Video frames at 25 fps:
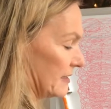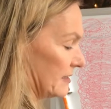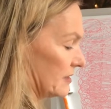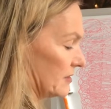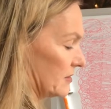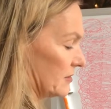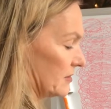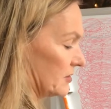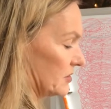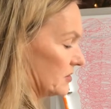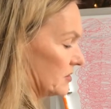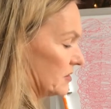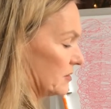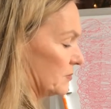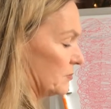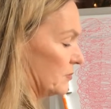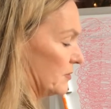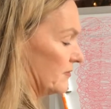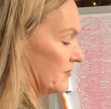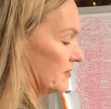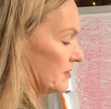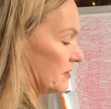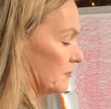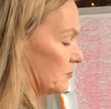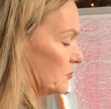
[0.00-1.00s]
So let's just
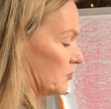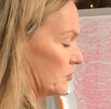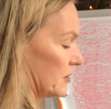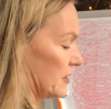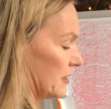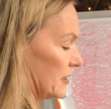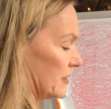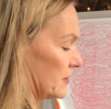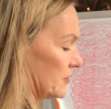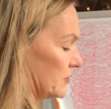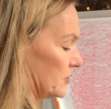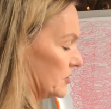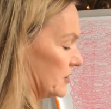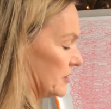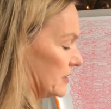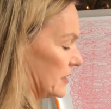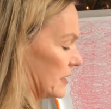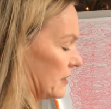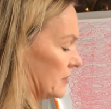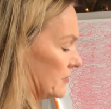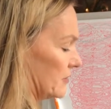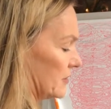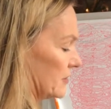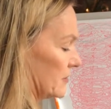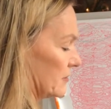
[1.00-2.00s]
move some more energy
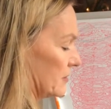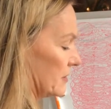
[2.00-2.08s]
down here.